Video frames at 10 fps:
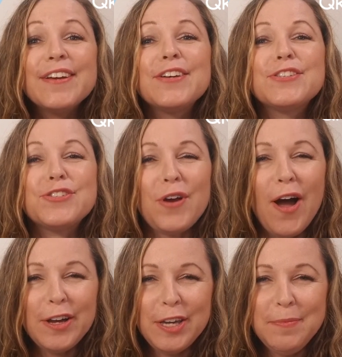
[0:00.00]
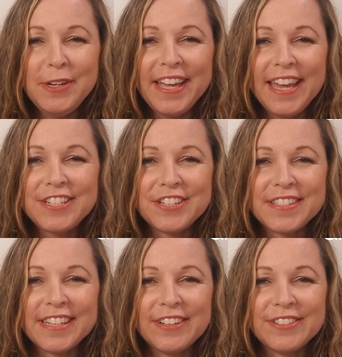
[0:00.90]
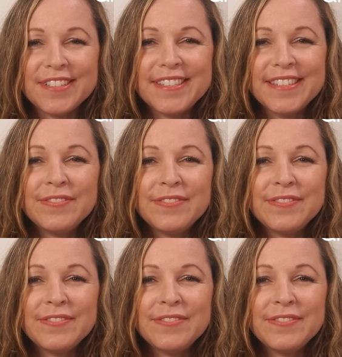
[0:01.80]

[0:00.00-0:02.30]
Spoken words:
Strong communication skills.